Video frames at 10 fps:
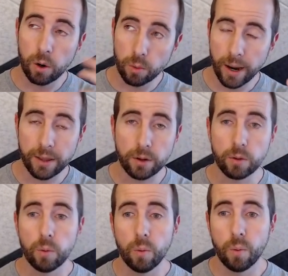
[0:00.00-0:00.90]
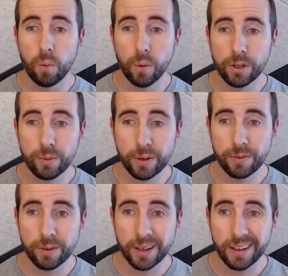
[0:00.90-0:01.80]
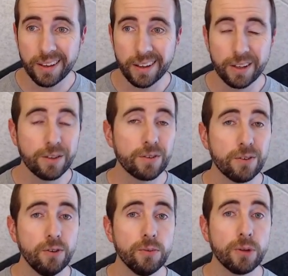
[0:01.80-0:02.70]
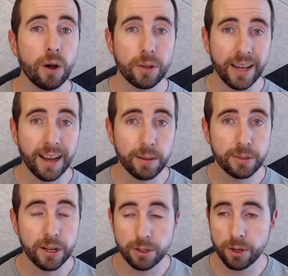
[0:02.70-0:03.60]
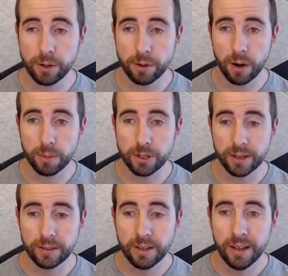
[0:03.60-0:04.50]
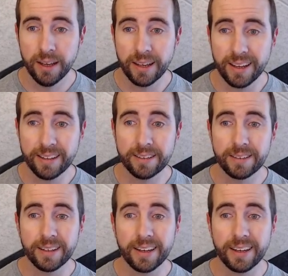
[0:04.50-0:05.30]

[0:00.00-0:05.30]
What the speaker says: or rather, once we've consumed all the items in a generator object, it's